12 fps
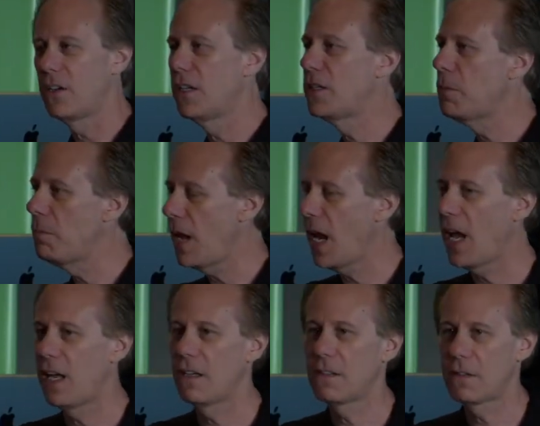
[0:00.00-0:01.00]
And the
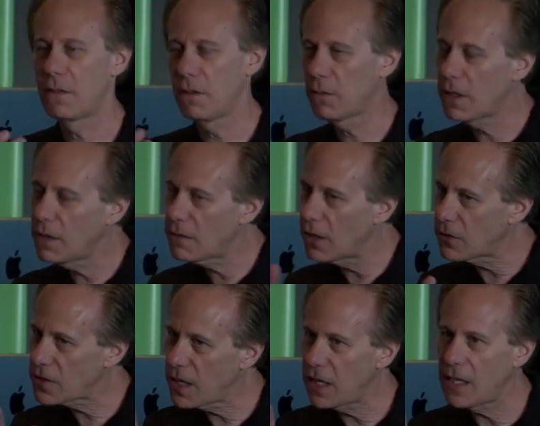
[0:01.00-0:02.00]
demand, they're
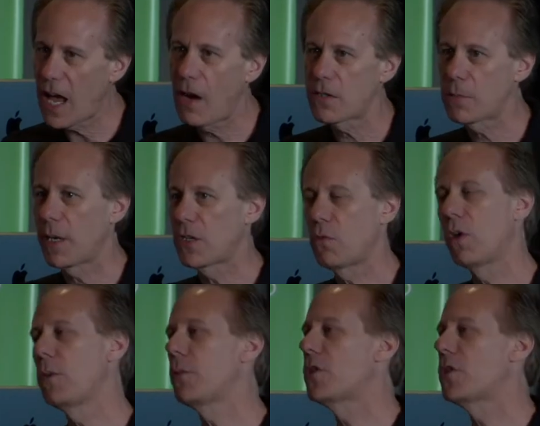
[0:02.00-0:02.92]
saying now it's about a 20%